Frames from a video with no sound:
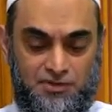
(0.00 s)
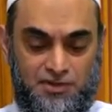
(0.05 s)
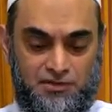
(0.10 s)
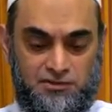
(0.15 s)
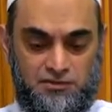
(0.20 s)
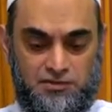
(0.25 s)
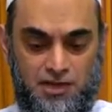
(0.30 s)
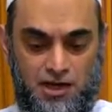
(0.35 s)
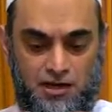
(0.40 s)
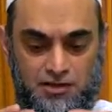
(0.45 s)

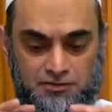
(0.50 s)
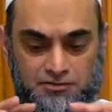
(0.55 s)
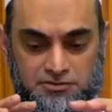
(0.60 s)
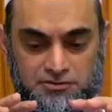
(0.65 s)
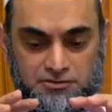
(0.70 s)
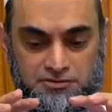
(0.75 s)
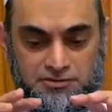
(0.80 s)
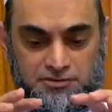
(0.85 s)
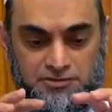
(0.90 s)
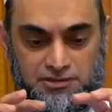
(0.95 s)
Now
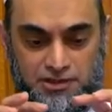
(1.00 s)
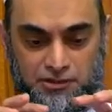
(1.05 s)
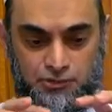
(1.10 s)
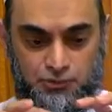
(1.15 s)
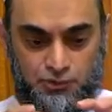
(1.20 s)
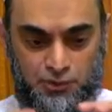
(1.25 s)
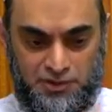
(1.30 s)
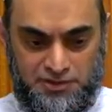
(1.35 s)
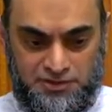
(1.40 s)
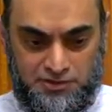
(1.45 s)
the
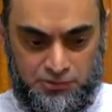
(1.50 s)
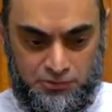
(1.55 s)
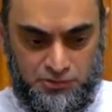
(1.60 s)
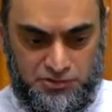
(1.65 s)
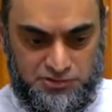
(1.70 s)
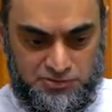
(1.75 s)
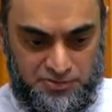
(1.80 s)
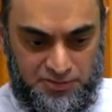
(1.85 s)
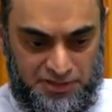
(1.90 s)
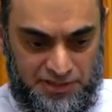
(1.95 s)
question
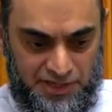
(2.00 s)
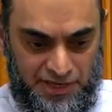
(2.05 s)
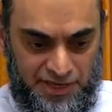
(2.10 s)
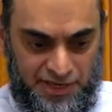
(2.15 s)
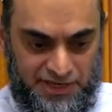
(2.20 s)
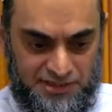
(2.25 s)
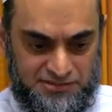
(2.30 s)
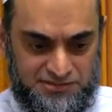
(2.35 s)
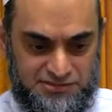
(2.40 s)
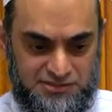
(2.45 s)
was being
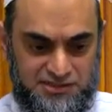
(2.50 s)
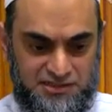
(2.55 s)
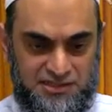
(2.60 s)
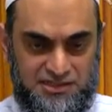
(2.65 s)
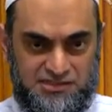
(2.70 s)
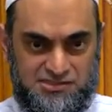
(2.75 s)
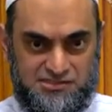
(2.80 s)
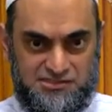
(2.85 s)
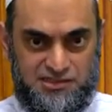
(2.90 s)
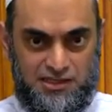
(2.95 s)
asked,
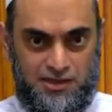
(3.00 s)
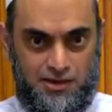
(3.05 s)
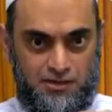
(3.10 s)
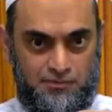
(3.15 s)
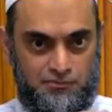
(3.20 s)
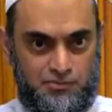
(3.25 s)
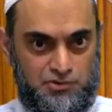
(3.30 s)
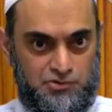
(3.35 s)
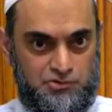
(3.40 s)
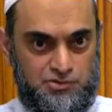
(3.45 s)
is the
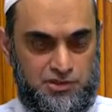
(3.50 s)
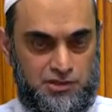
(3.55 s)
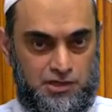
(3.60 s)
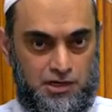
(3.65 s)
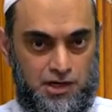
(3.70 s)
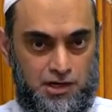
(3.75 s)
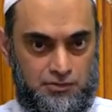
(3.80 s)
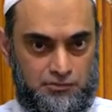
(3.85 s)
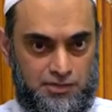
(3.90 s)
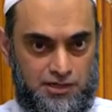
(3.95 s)
music
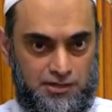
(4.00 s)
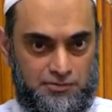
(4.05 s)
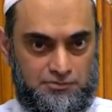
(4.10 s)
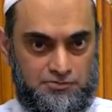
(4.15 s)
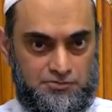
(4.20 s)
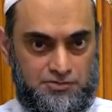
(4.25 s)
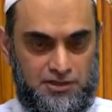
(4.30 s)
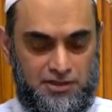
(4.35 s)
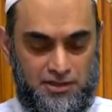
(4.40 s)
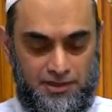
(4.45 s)

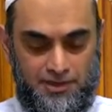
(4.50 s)
haram?